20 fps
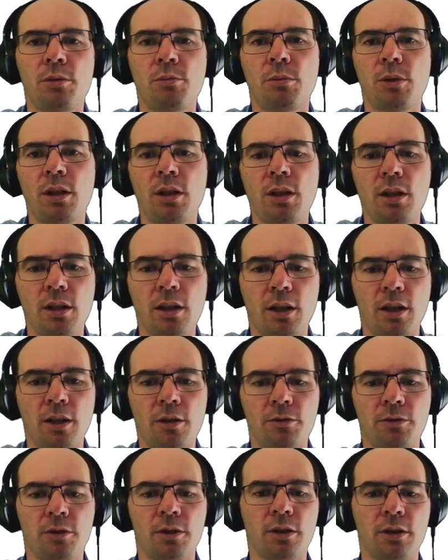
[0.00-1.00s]
may
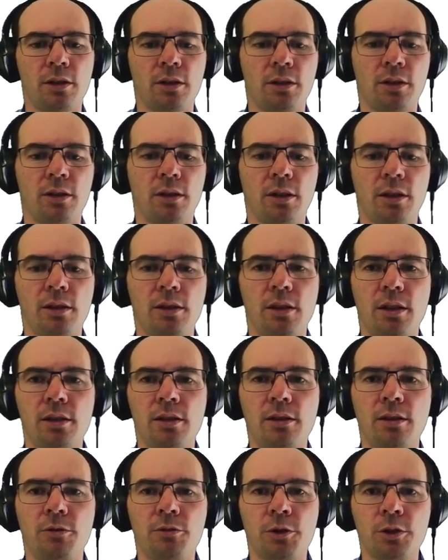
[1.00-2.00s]
have a
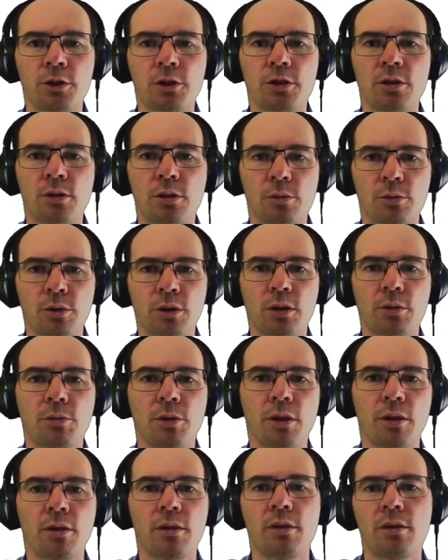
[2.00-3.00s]
nasty function to work
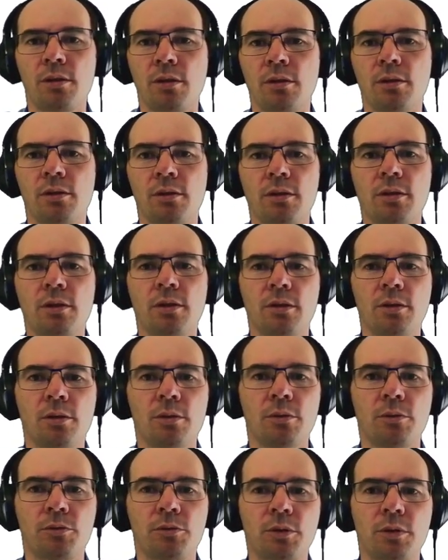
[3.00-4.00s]
with,
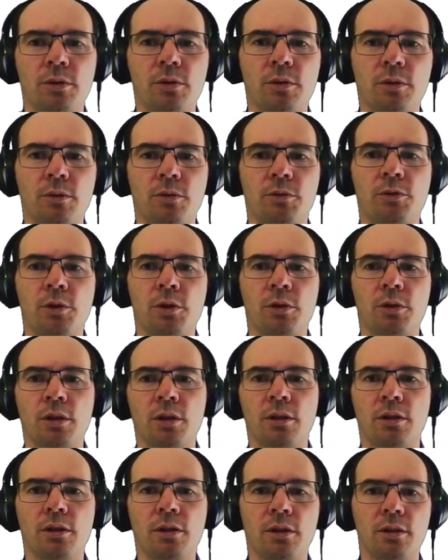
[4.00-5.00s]

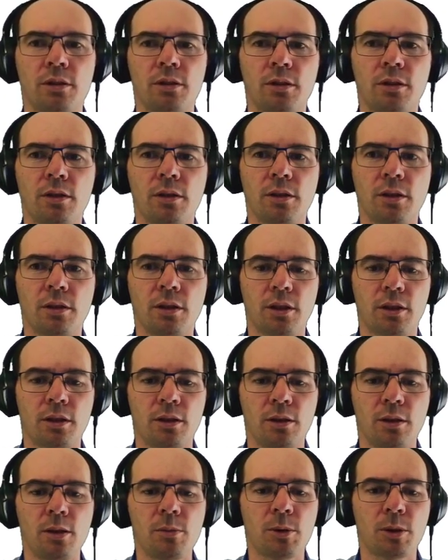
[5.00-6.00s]
following the
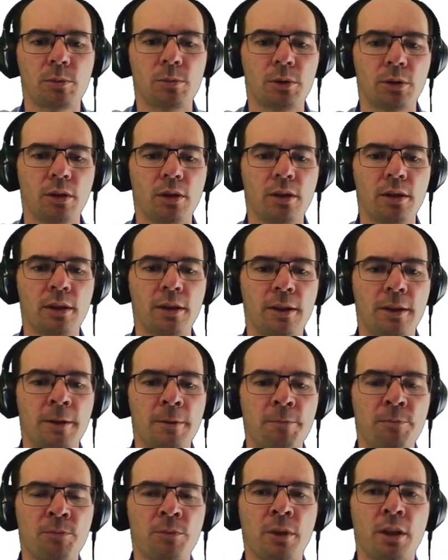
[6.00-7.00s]
economic model.
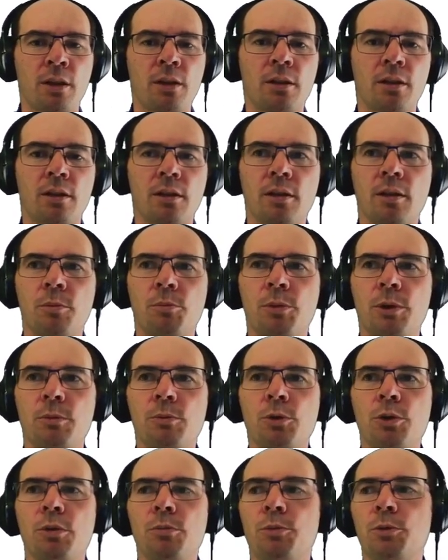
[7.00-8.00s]
But
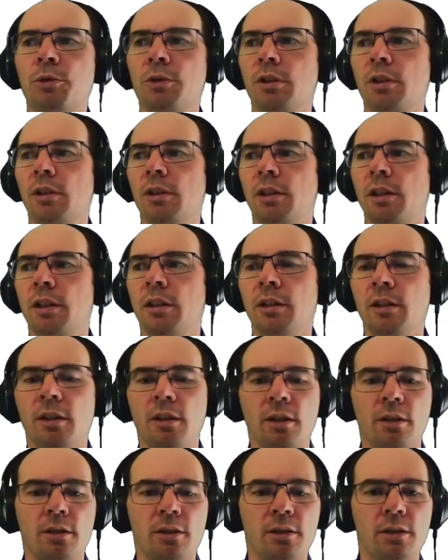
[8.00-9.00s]
more importantly,
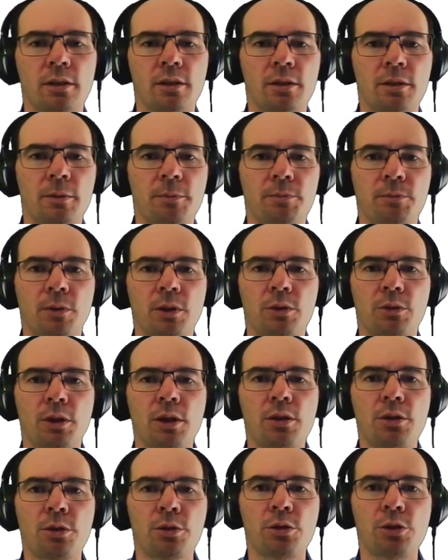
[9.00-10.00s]

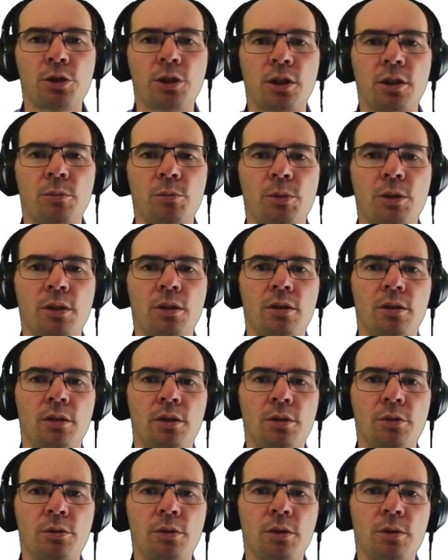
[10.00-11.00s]
grid search can be
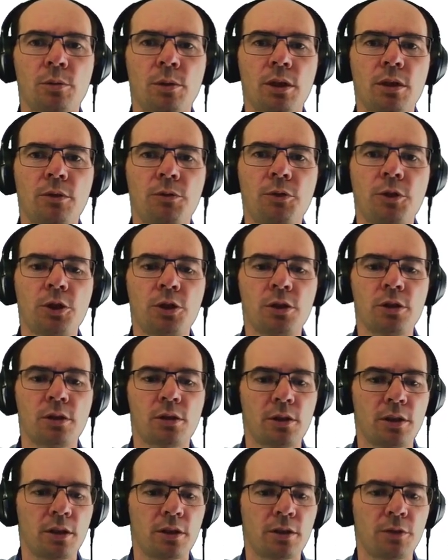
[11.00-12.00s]
used quite
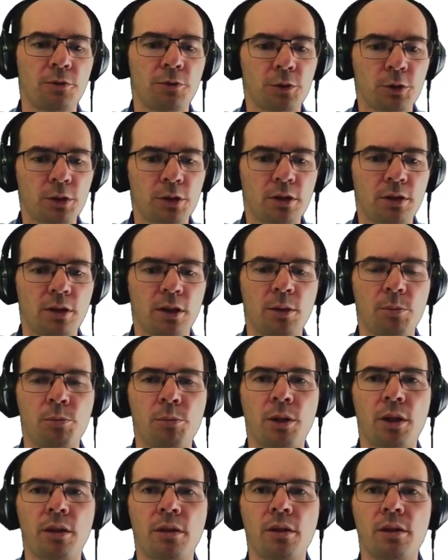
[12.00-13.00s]
efficiently as a first step
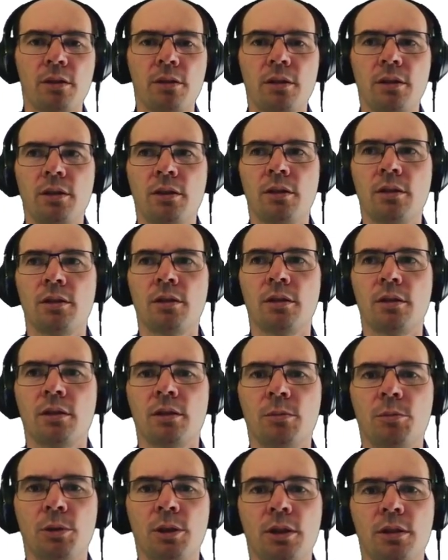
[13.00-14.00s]
method in the
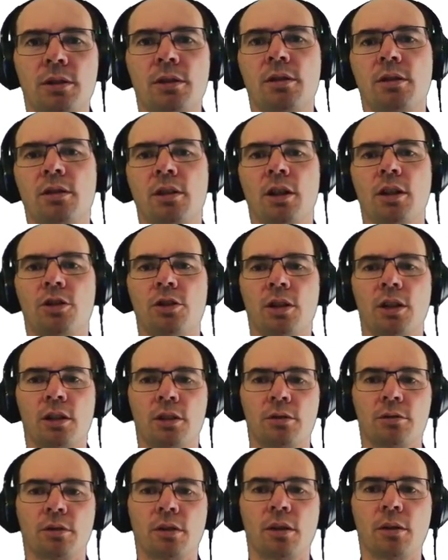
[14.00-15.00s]
multi-stage
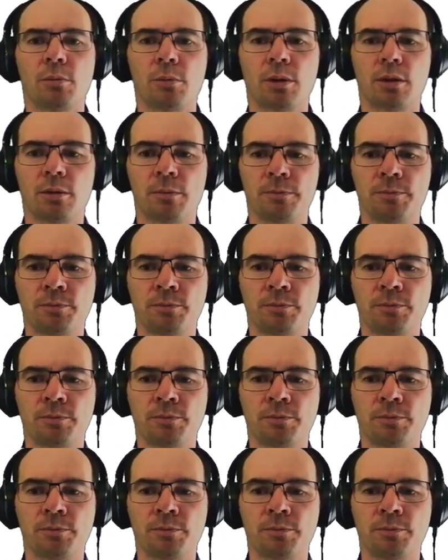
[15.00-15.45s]
algorithms.